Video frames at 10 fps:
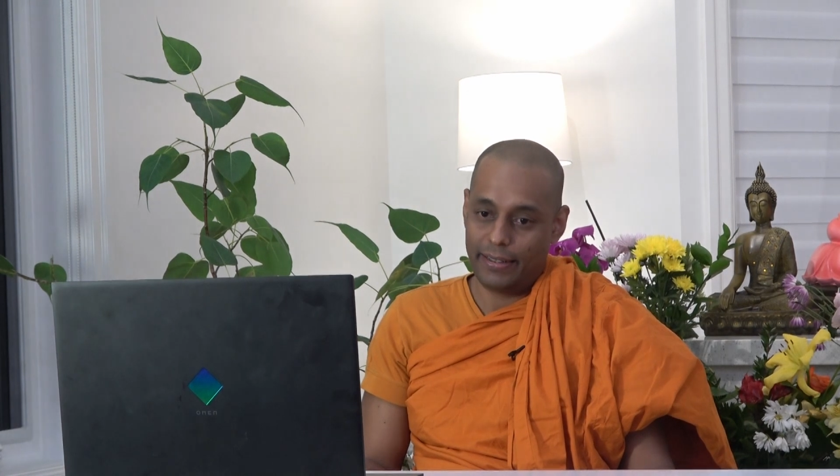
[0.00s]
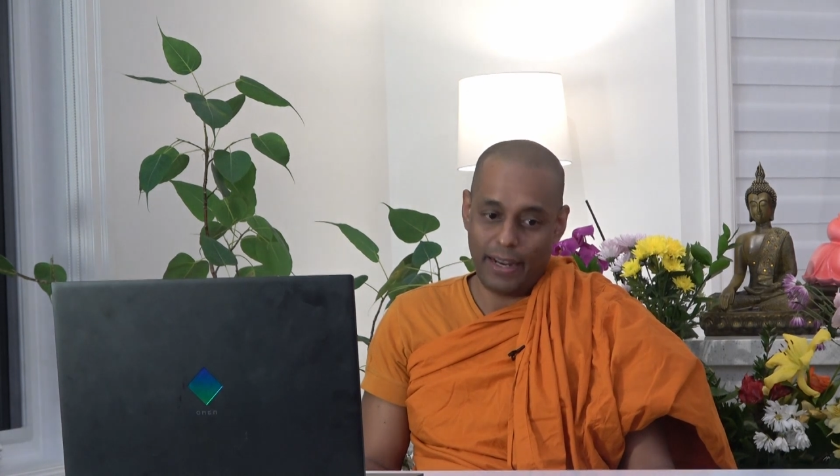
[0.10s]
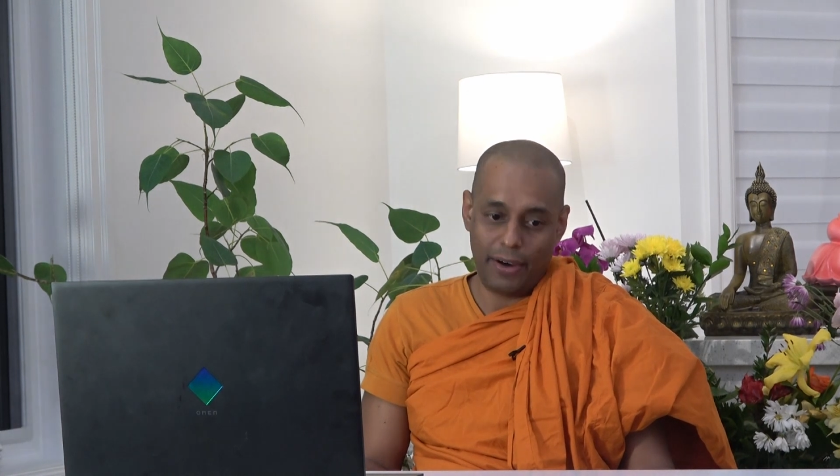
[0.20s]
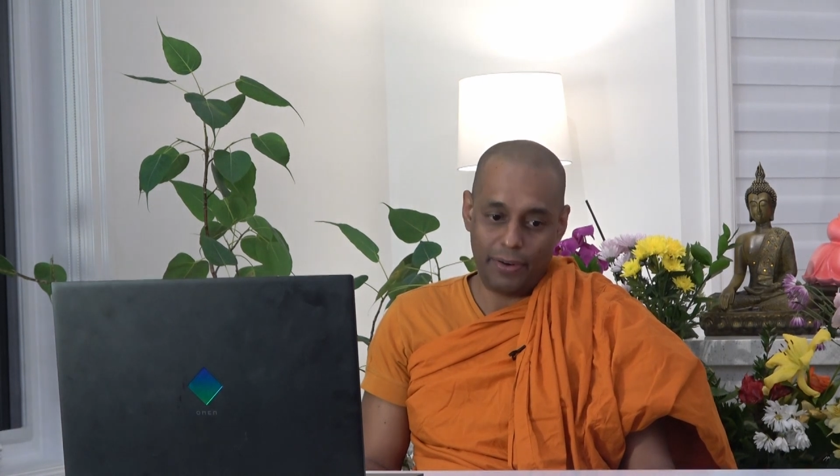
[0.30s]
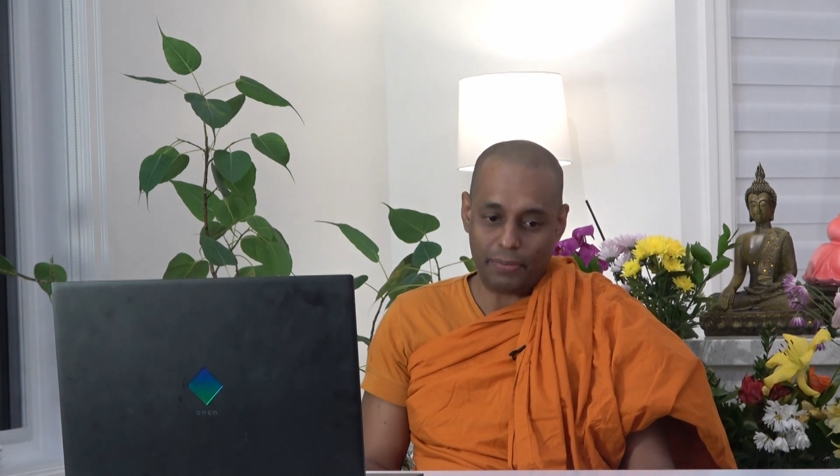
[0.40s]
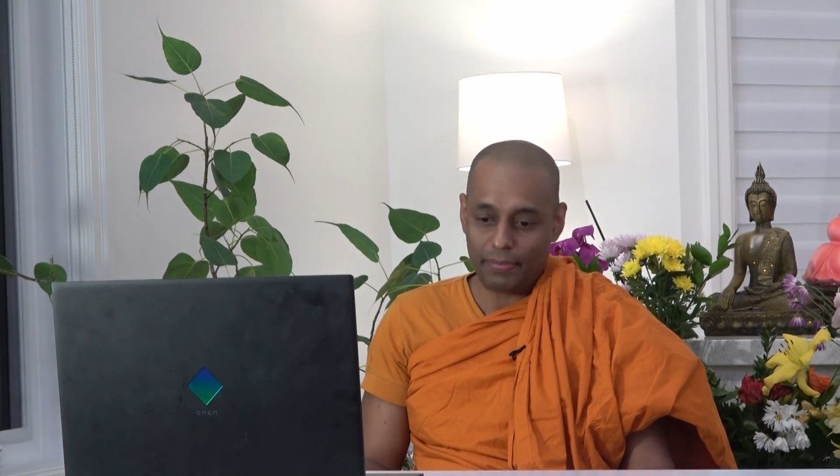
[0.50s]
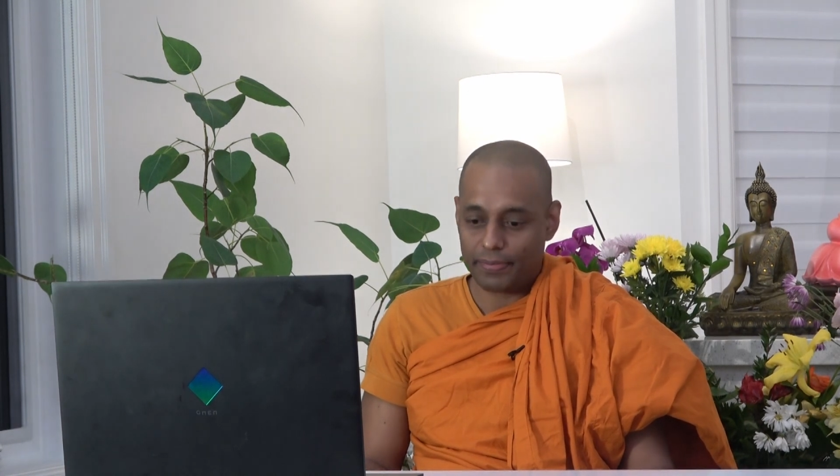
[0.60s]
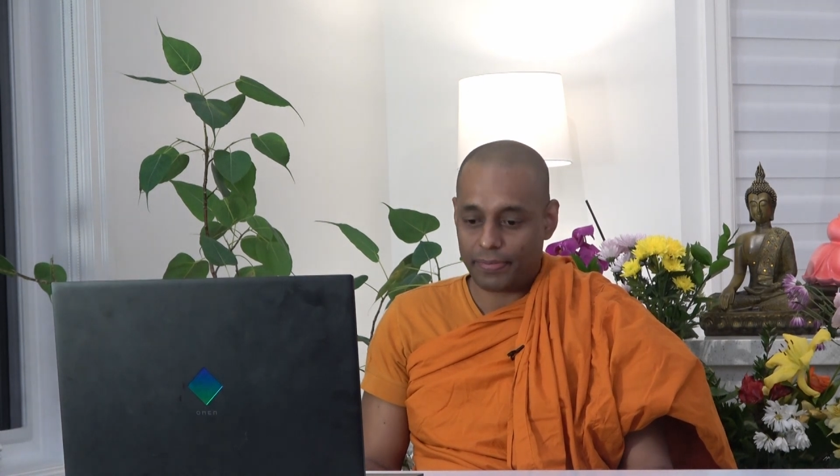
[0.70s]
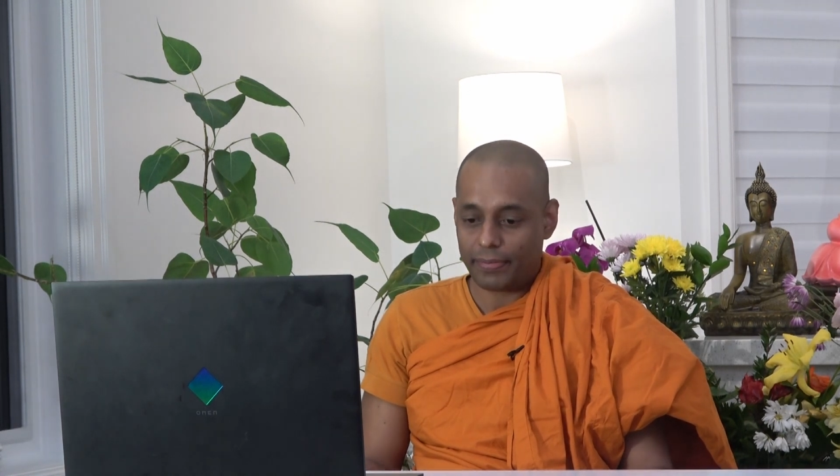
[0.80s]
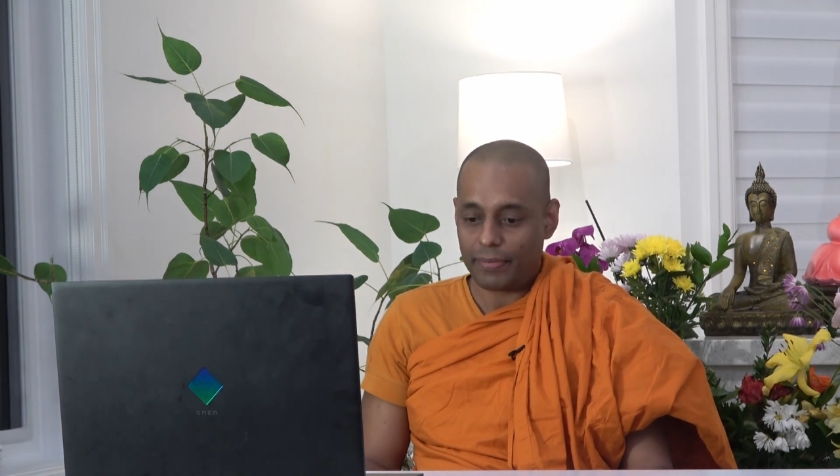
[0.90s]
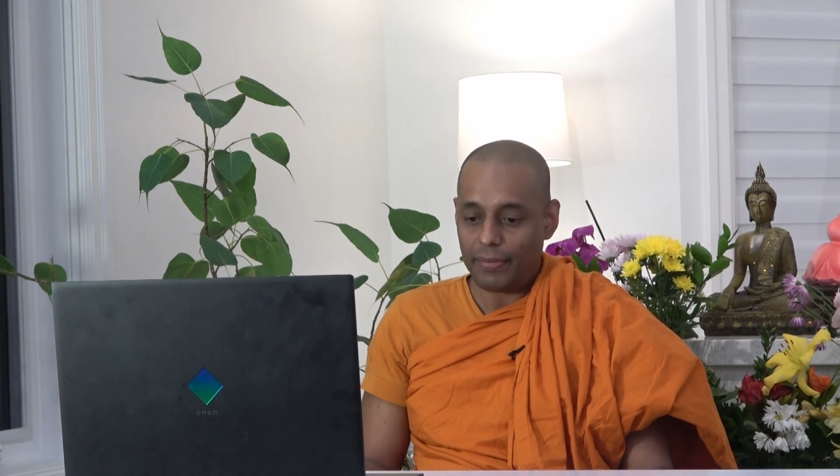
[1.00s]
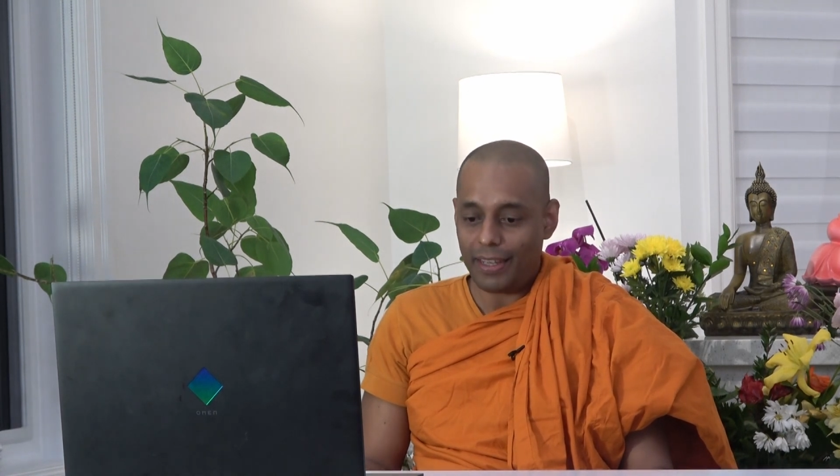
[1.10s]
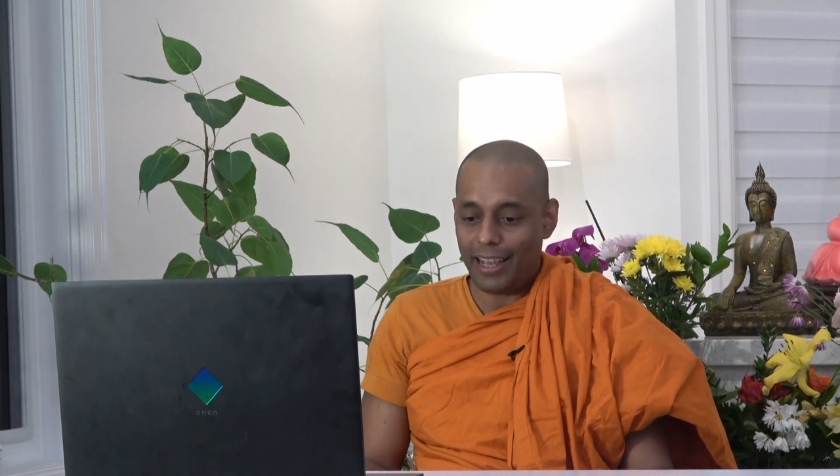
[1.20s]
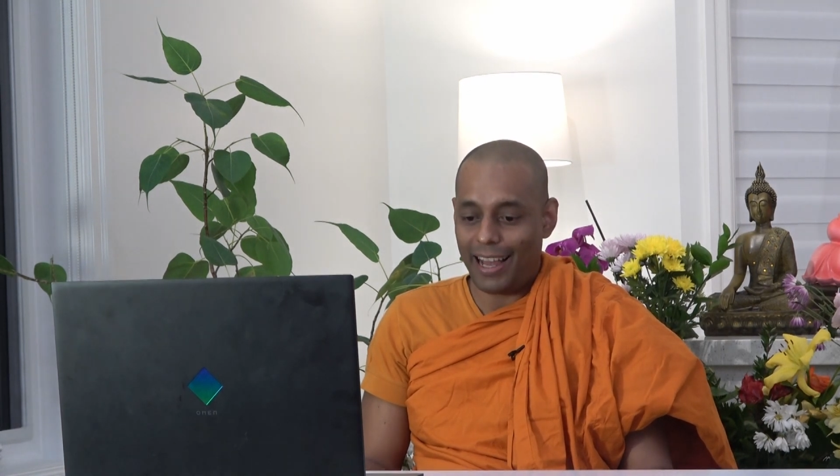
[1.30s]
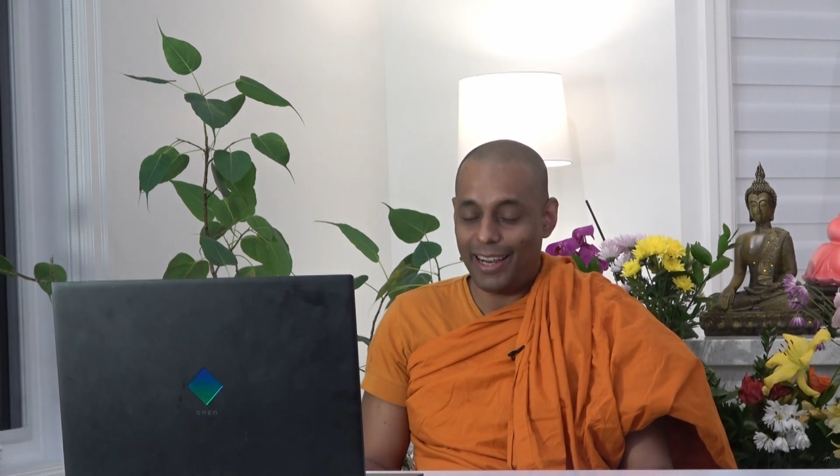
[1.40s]
Now,
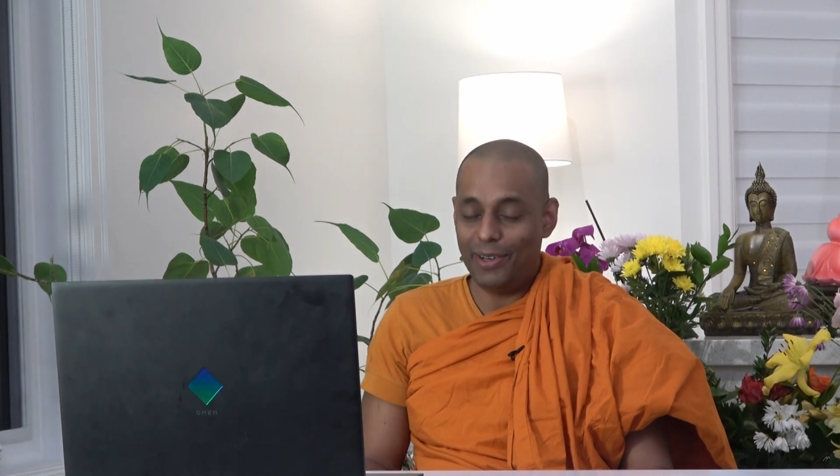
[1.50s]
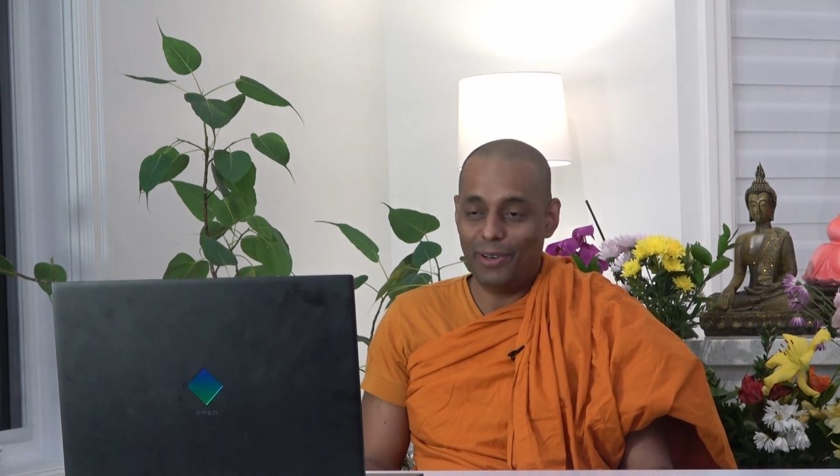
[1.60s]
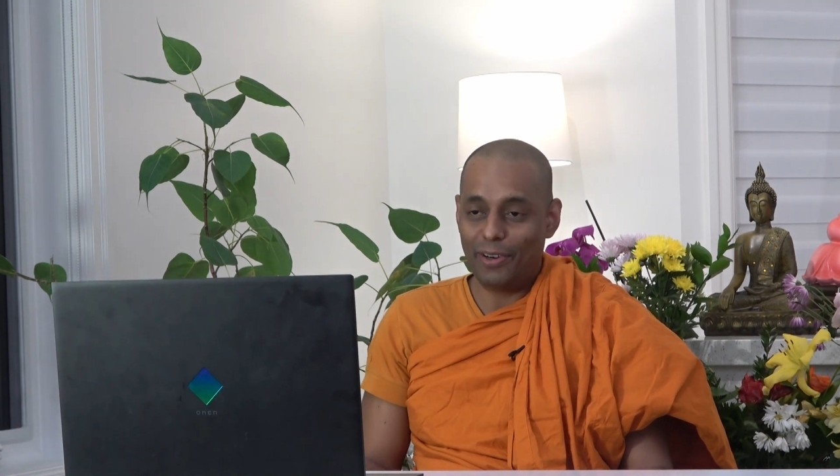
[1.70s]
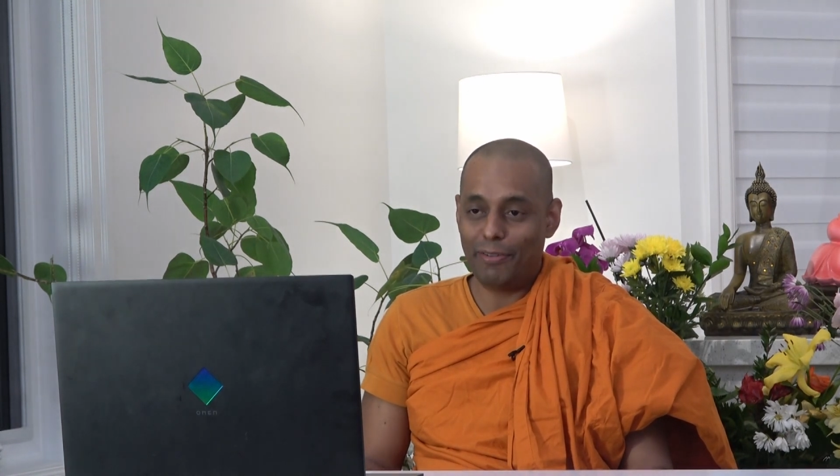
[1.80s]
I know a lot